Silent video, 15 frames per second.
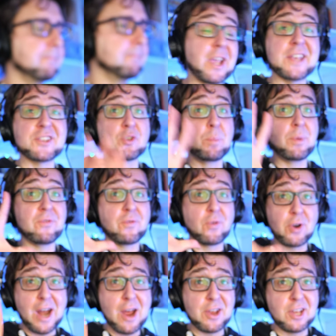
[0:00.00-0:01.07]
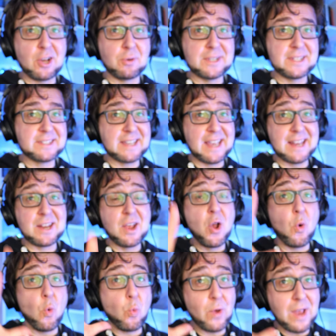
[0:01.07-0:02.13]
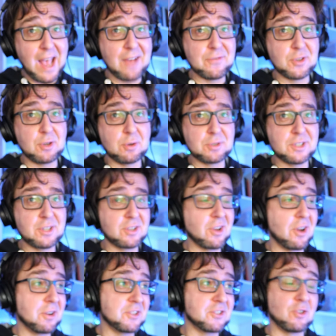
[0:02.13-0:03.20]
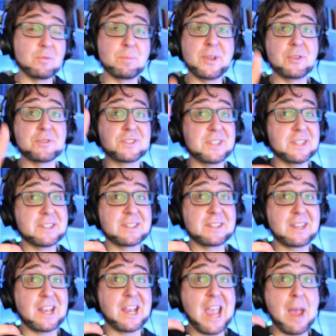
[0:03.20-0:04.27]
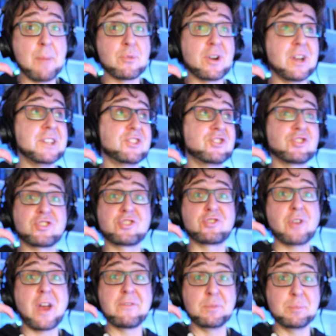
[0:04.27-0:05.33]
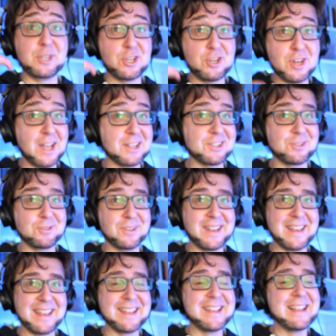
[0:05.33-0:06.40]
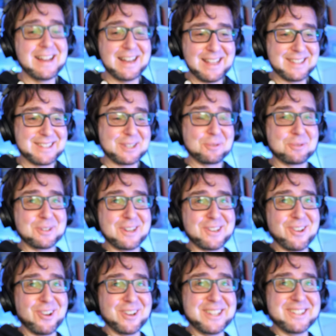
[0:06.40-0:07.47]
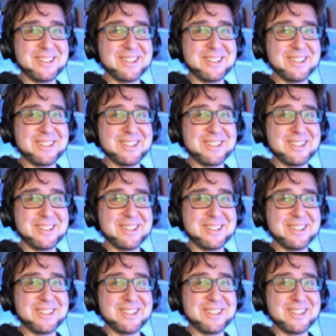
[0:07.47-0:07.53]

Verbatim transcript: Okay, so before I go insane, we have to go to the doggy zone because this camera is just driving me nuts today. Let's go to the doggy